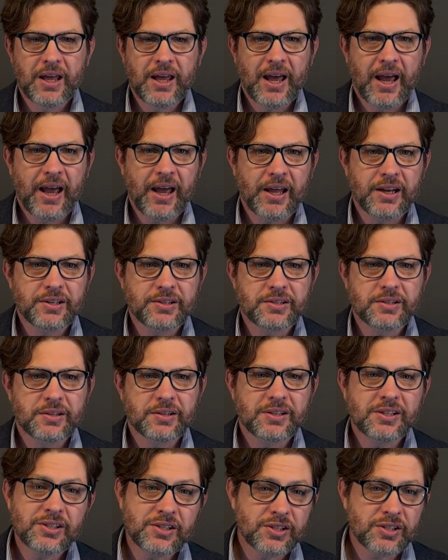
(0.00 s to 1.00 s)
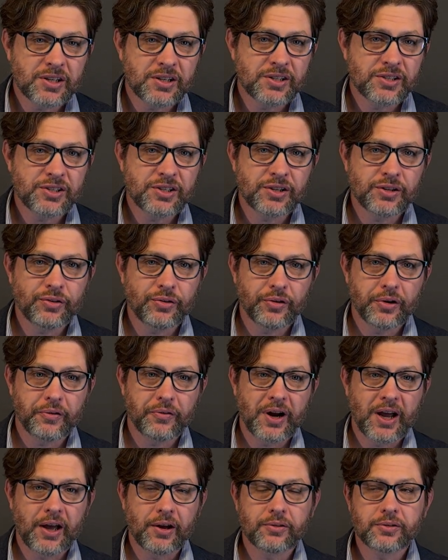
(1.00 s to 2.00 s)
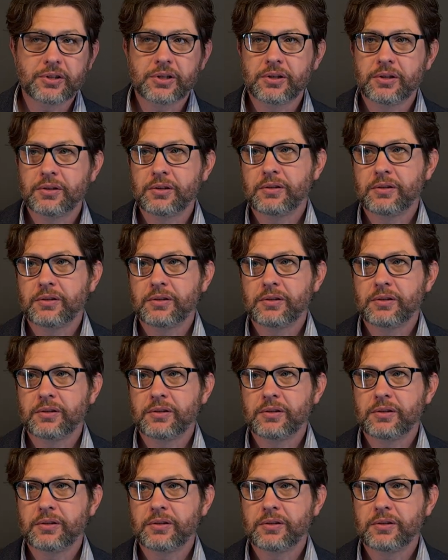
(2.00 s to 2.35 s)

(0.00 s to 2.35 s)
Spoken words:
And this is going to center around